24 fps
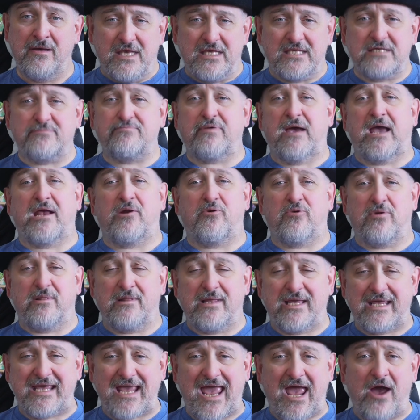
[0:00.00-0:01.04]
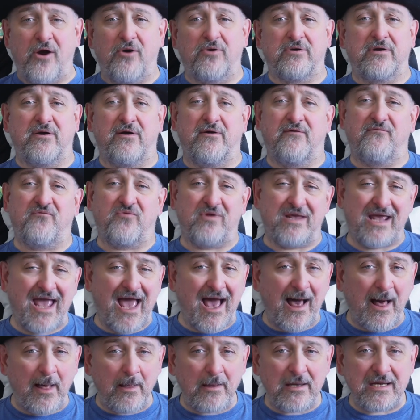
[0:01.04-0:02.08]
spiraling out of
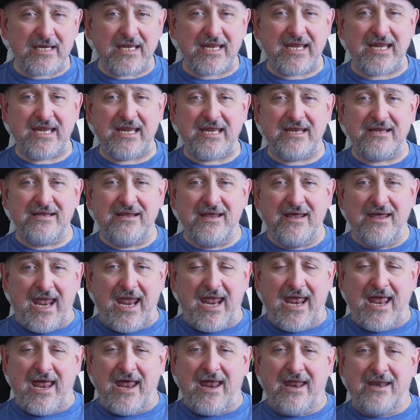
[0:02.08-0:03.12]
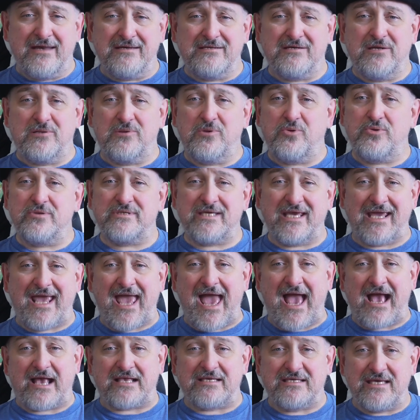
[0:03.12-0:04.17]
reality and losing
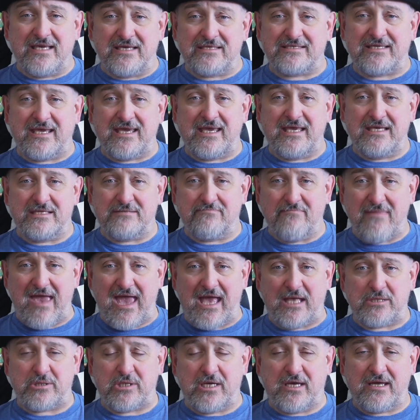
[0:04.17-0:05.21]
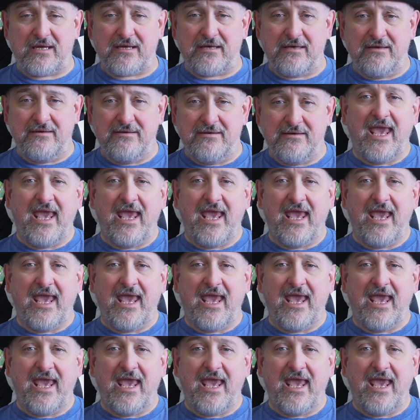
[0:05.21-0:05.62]
access to his magic.